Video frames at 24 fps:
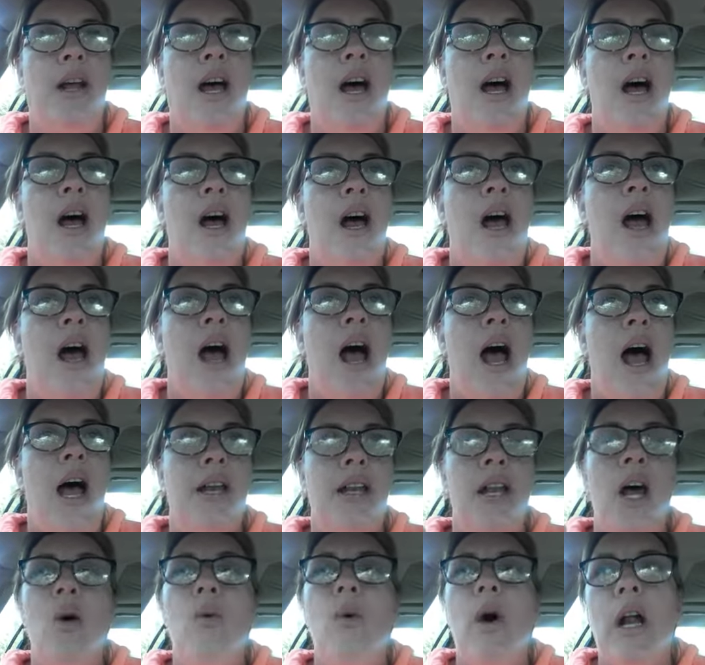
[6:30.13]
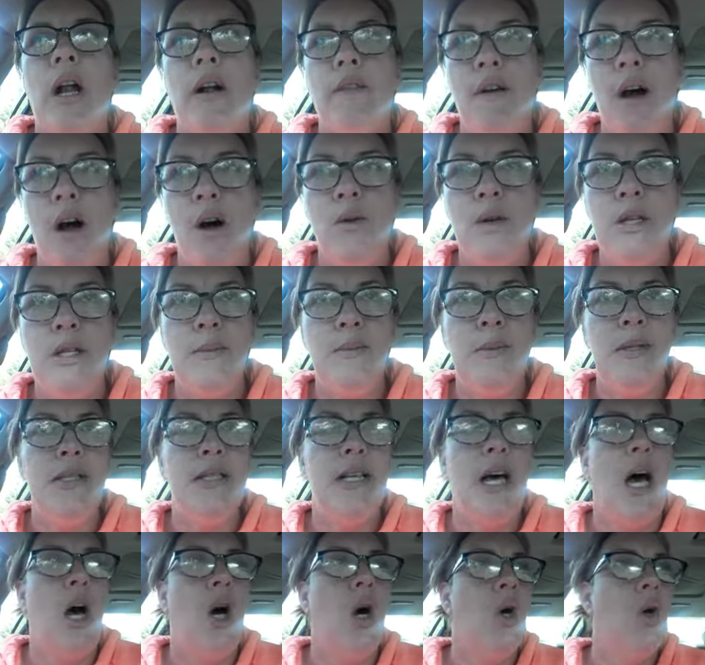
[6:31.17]
I, I know what I've always been
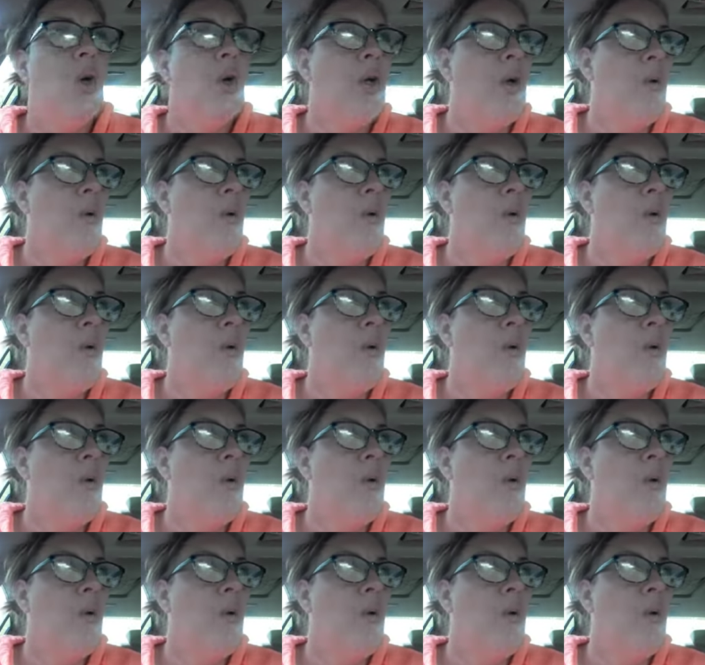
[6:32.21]
told